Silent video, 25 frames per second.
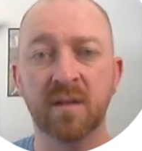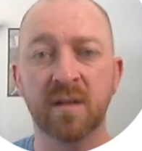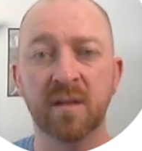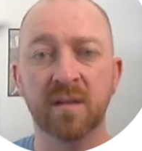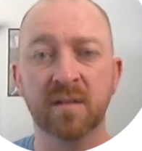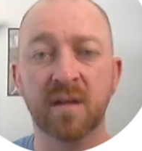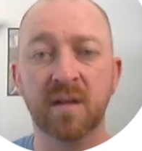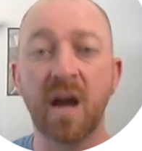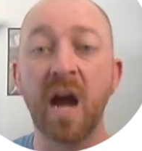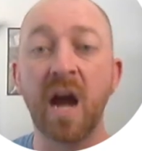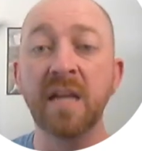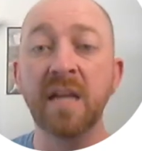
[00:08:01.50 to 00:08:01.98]

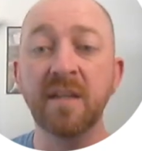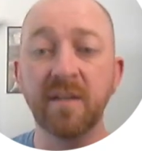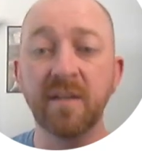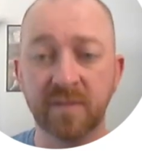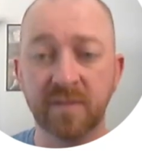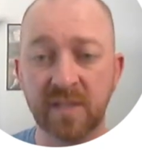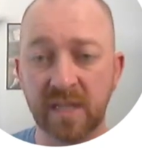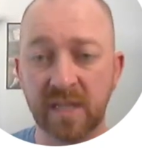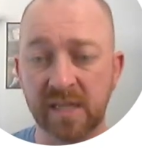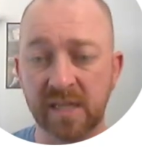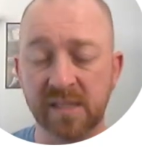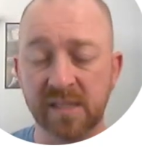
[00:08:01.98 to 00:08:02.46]
kind of
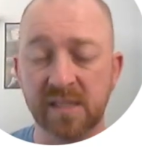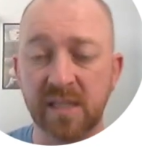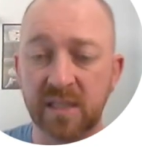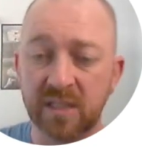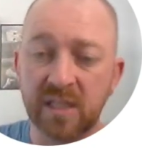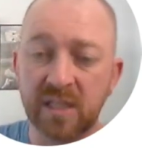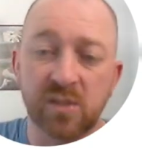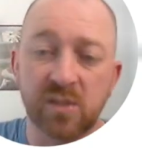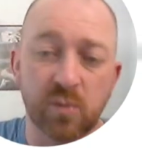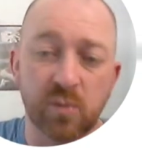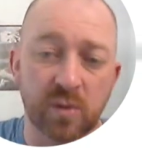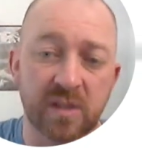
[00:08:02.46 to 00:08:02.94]
test, a
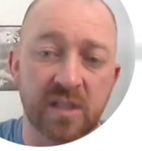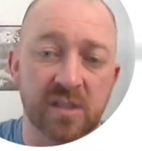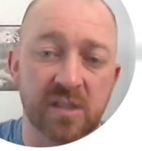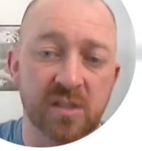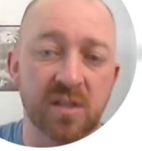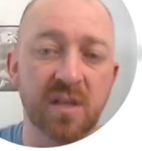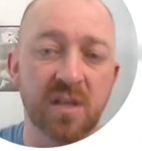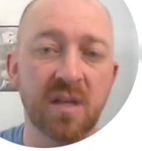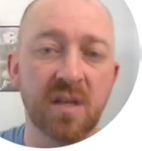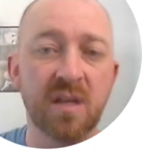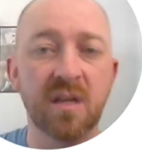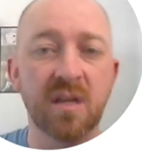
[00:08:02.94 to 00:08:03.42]
test with this
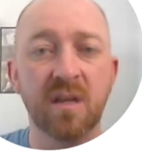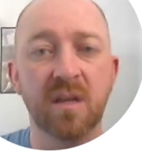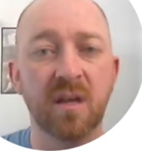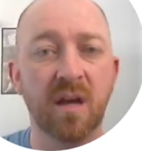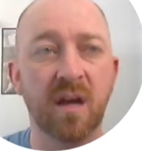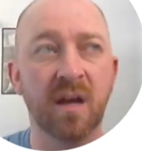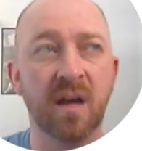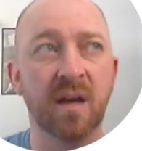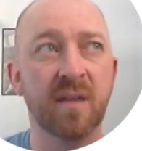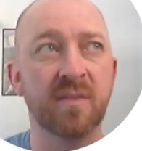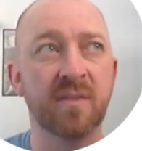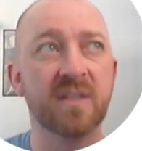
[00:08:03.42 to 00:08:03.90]

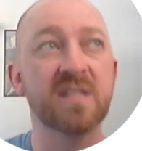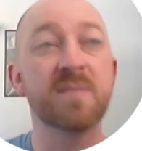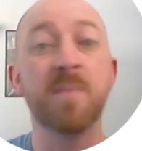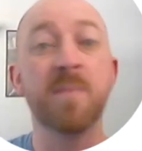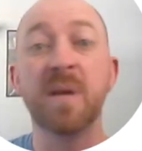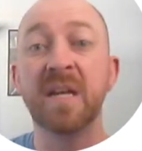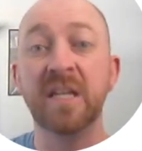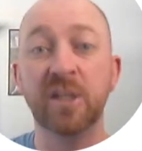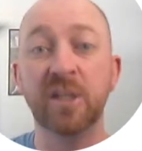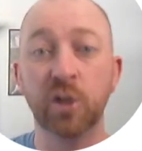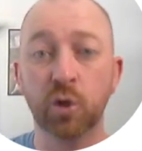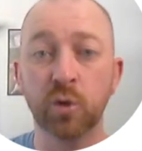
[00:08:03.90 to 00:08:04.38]

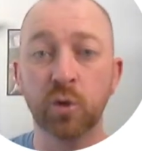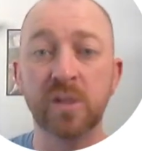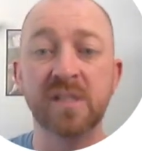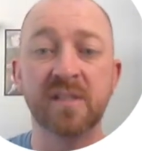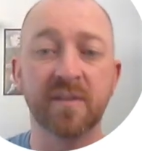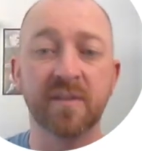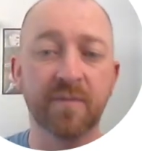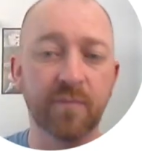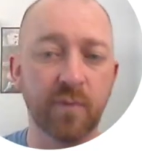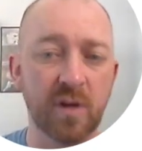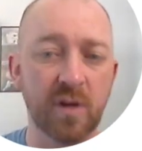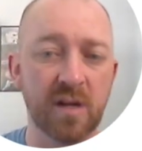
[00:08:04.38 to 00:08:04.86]
many degrees
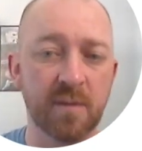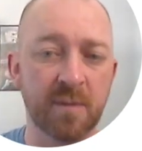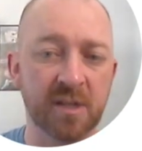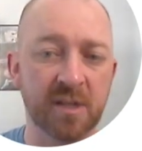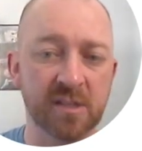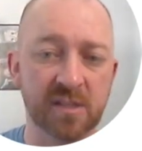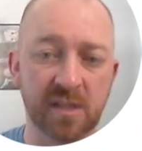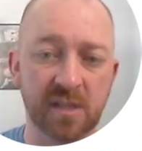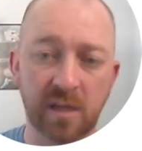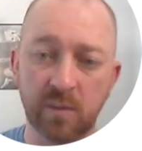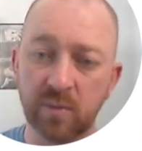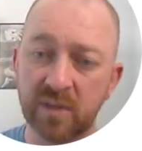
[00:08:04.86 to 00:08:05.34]
of freedom, I'll
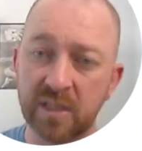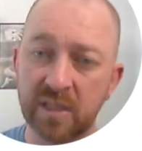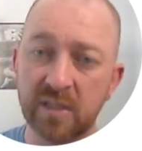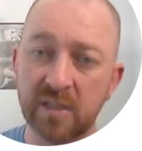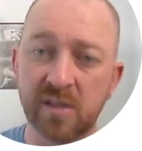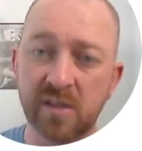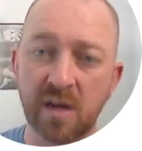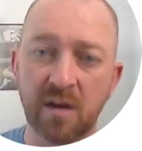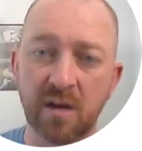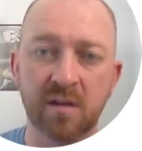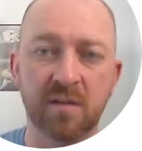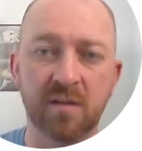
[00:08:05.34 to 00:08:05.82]
say, with these
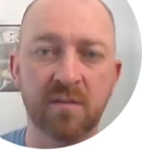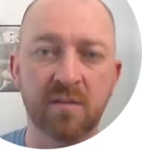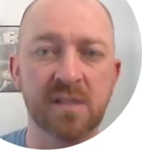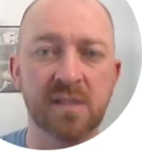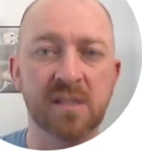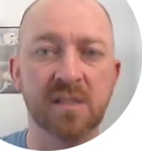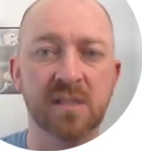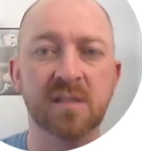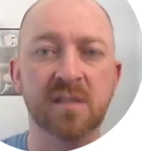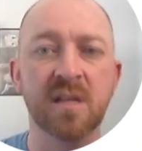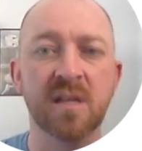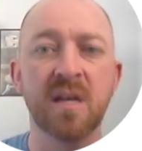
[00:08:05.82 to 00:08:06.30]

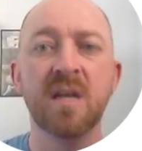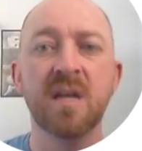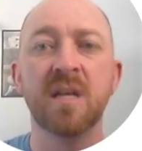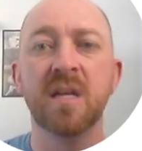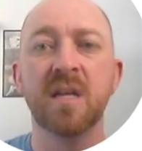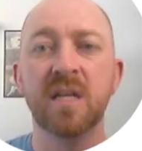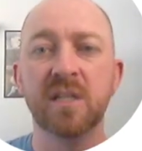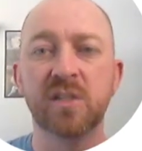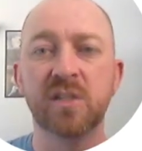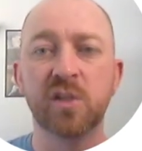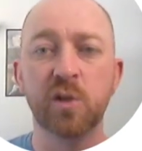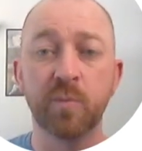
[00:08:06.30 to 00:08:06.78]
characteristics,
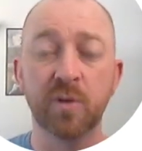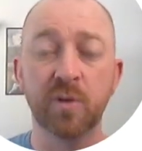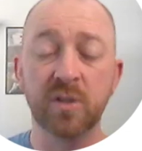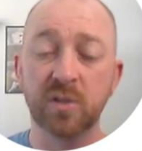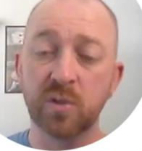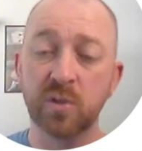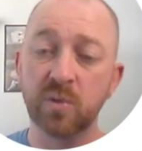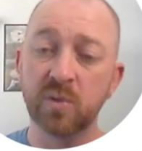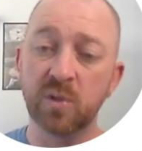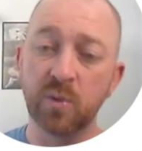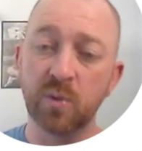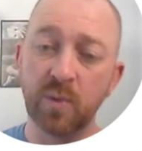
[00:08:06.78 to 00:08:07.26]
is
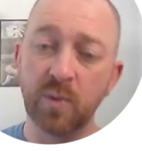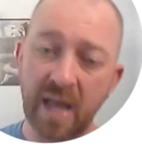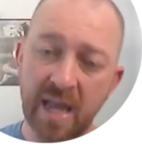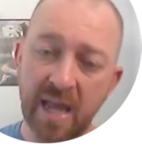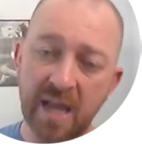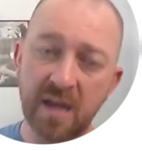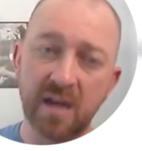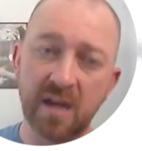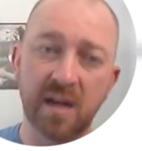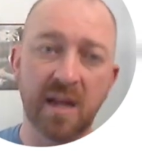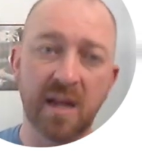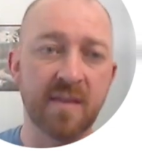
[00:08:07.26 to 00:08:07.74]

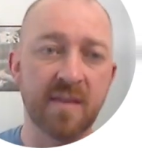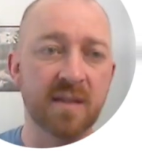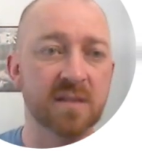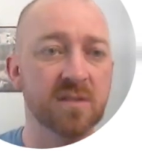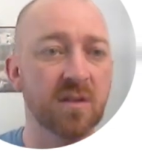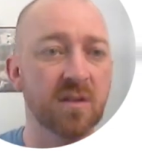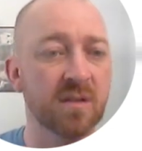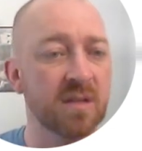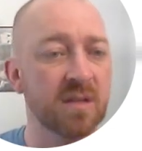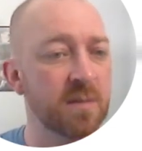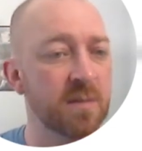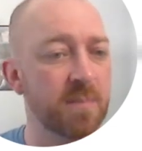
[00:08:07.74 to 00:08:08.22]
2.228. Again, that's
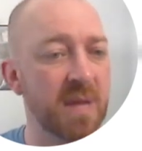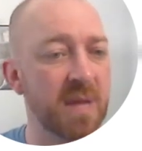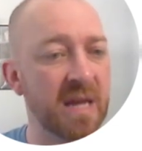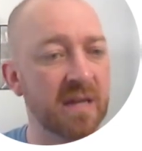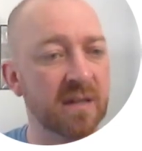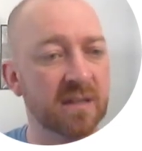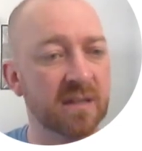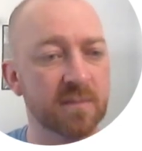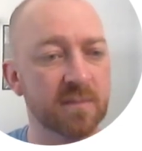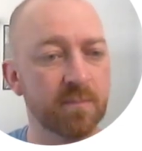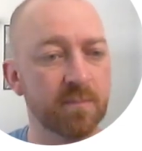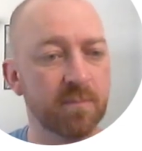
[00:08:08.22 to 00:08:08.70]
all in
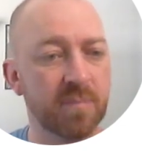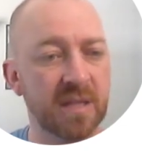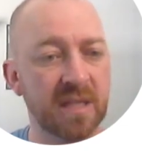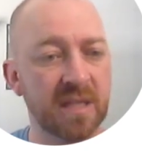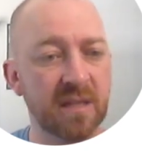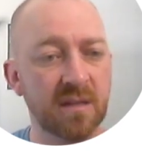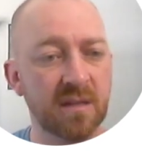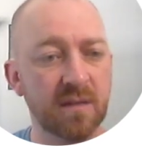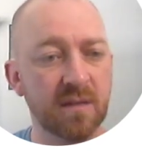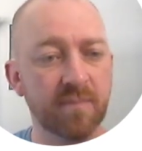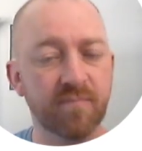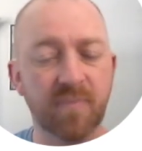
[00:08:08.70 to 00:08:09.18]
Appendix
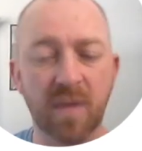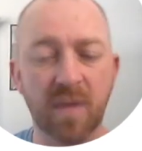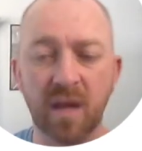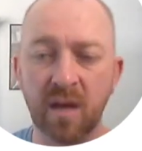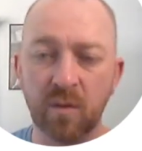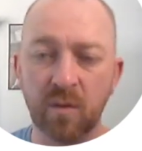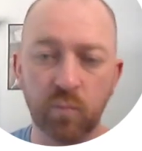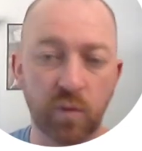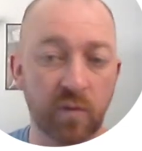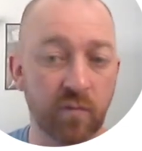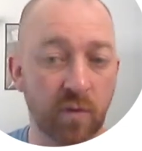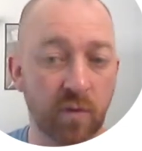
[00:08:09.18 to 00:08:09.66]
B,
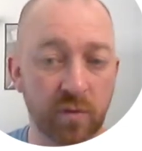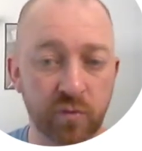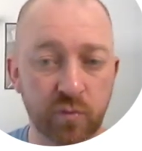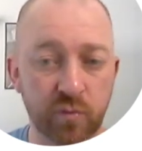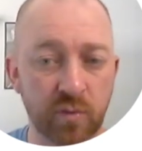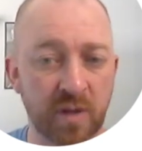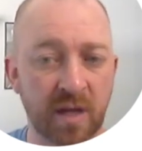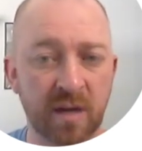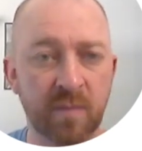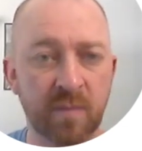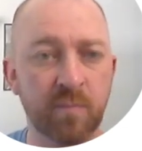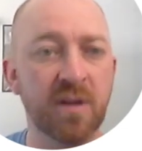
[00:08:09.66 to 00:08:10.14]
and we've run through
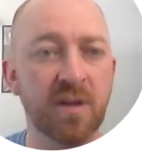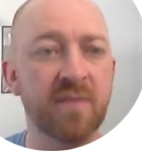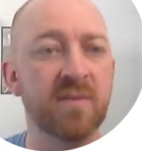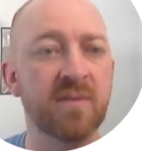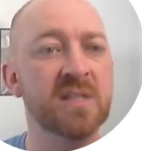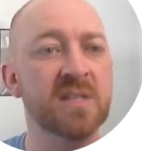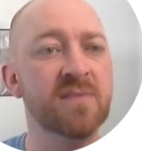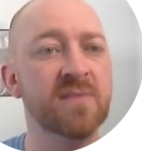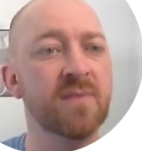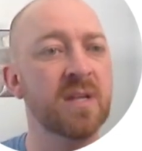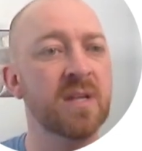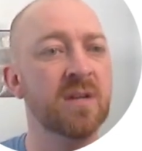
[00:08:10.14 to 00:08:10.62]
that in
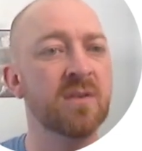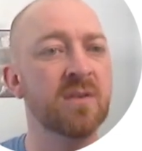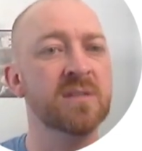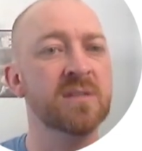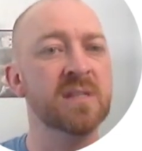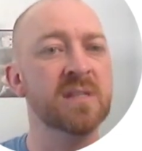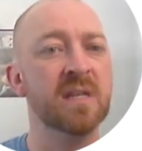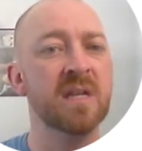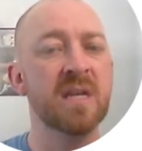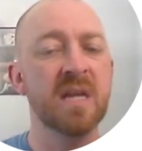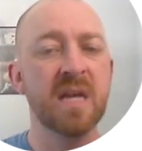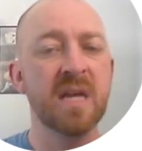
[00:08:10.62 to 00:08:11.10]
previous videos.